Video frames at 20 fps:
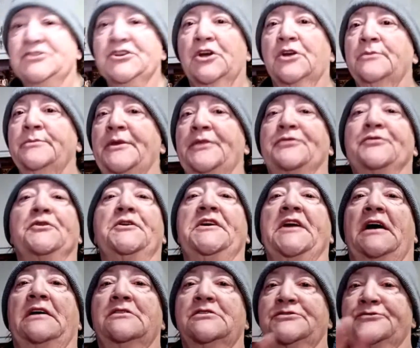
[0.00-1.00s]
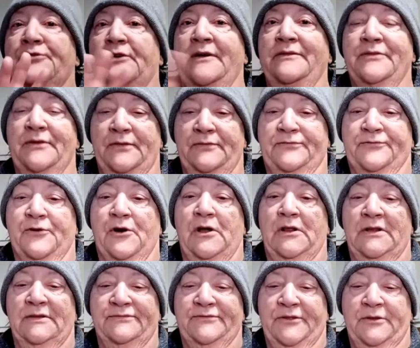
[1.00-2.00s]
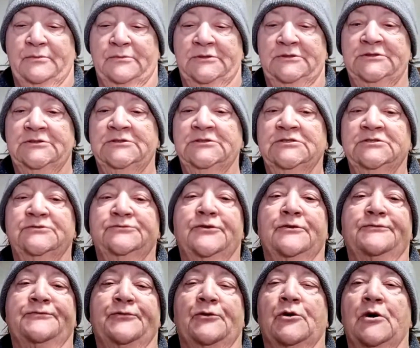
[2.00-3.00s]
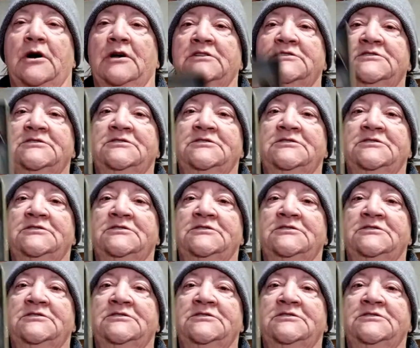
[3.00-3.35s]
are going to be three dollars for every for all of them. For four.